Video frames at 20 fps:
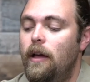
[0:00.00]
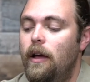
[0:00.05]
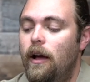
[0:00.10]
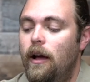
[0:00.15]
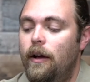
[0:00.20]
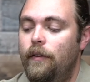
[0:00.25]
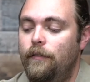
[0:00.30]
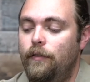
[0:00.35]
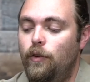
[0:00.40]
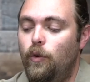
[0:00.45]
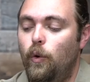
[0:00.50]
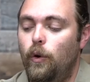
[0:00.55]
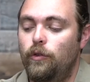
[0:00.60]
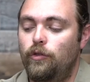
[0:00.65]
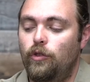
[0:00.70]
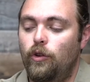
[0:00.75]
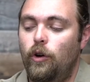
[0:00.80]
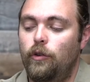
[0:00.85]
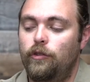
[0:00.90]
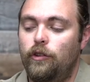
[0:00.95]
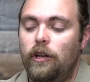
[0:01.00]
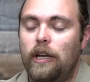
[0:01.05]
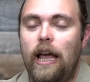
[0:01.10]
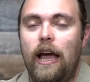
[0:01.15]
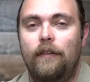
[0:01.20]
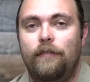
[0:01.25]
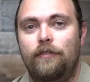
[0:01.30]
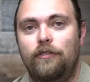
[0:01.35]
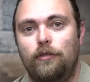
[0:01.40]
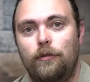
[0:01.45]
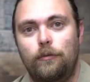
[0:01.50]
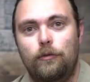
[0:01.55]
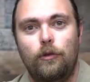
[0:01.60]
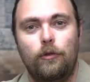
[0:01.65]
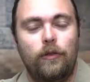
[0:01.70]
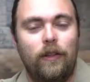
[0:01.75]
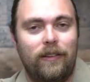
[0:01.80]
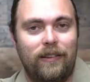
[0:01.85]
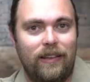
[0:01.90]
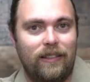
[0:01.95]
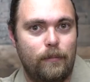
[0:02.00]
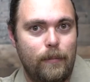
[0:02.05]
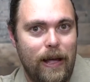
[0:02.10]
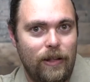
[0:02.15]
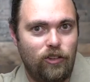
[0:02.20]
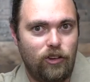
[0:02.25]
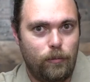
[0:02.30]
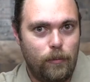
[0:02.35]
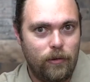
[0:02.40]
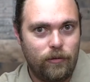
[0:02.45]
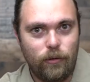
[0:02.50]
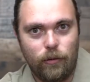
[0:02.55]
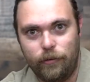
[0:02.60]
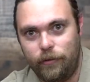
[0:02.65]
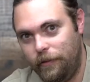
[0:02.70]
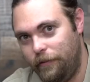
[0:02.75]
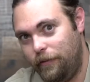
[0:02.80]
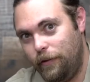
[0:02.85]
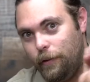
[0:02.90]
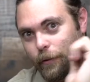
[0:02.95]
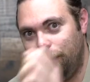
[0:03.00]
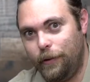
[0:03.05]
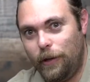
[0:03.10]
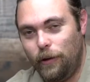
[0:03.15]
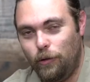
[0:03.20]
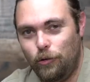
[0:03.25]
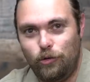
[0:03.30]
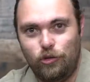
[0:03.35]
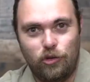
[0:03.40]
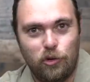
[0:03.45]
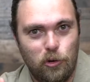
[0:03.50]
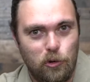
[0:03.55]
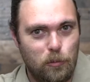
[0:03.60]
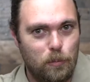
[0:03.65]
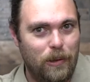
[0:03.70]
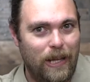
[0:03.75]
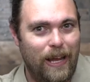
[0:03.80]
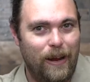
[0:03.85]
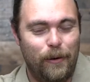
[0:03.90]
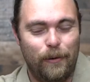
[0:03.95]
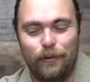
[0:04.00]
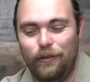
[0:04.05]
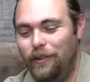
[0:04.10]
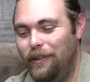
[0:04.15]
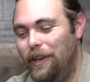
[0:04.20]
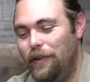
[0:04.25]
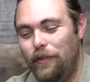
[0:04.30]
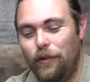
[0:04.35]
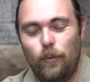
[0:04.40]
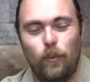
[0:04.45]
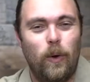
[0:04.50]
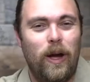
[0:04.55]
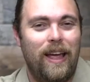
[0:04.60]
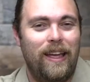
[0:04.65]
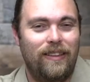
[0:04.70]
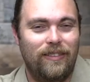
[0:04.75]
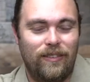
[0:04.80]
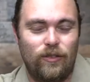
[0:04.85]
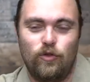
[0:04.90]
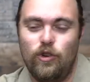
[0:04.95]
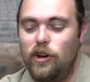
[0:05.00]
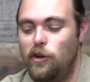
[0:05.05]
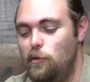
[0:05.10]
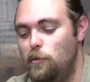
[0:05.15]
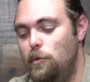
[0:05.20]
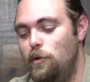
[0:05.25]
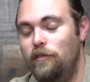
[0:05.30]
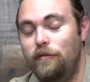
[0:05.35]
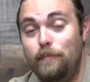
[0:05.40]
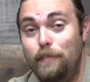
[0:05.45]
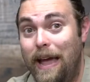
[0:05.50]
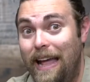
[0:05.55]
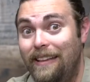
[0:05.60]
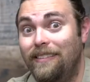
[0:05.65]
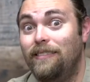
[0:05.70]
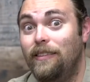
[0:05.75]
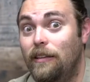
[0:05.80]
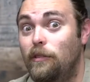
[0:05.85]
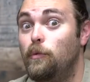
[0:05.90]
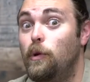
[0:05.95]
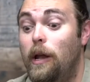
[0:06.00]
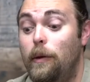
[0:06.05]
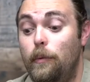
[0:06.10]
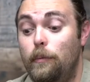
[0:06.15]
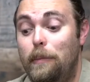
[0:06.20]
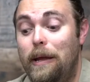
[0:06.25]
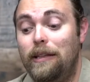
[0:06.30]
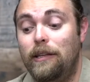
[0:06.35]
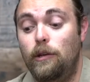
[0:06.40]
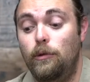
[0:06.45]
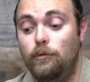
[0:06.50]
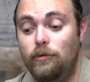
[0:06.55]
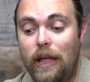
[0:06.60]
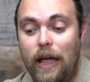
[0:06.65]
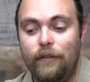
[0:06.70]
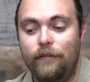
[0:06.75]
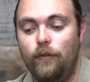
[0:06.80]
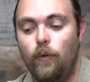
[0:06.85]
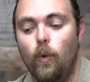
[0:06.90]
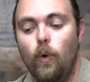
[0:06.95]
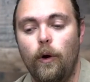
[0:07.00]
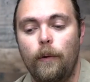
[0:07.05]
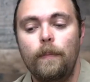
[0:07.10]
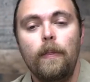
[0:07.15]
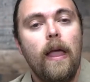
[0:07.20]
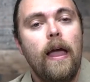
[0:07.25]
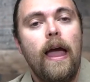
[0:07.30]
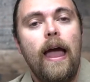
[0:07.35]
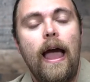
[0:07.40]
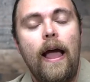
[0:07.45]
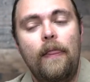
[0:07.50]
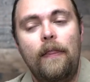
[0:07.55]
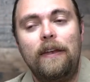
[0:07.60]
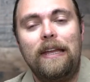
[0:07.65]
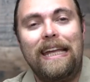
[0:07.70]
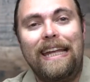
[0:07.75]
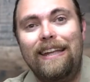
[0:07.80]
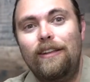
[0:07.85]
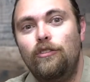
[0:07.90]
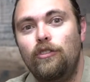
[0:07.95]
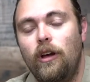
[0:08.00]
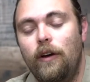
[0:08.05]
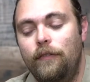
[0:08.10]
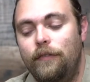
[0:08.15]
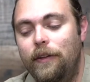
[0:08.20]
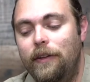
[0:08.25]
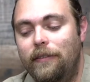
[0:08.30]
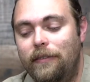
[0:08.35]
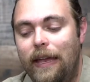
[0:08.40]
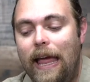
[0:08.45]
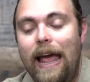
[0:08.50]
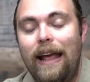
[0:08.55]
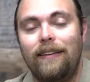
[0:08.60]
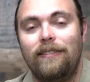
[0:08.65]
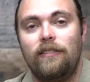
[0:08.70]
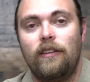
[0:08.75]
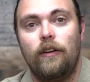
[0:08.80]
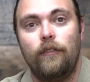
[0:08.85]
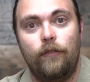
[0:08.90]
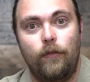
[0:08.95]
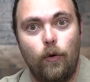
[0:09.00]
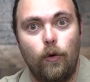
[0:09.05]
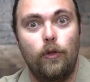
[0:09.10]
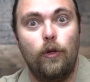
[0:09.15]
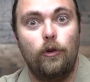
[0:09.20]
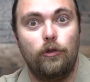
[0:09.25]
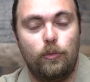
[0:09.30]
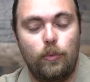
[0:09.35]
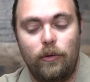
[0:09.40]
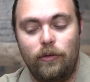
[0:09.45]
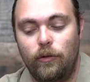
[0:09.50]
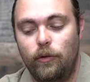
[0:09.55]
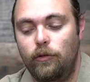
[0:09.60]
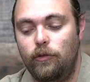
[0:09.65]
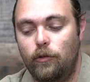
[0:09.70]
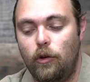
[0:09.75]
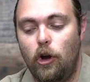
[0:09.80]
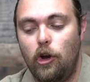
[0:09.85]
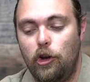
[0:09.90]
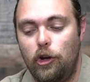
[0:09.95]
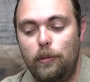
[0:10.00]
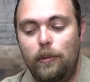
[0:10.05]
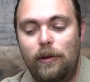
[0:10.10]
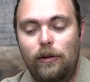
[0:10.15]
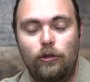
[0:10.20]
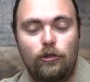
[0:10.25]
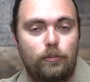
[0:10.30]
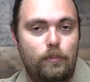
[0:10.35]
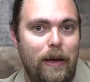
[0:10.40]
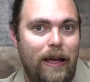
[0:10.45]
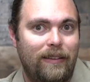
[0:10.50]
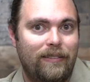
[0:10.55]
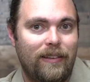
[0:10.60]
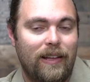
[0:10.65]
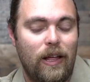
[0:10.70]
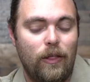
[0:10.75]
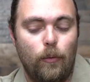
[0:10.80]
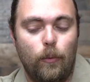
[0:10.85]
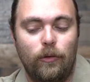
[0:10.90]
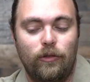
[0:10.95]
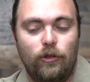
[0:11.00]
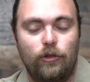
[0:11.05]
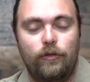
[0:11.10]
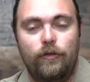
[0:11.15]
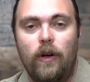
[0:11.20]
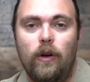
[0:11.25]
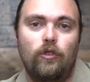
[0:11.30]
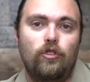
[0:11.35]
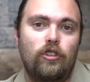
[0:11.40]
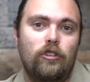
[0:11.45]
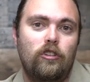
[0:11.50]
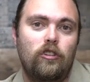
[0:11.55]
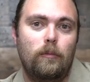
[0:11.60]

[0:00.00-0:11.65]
Uh, of course, you're also going to have certain things like the magic missiles that feels like you're shooting players in different ways and trying to remove pets. That's what I would mainly use that for. And and then each of the decks for those wizards are going to be used based on how the wizards function.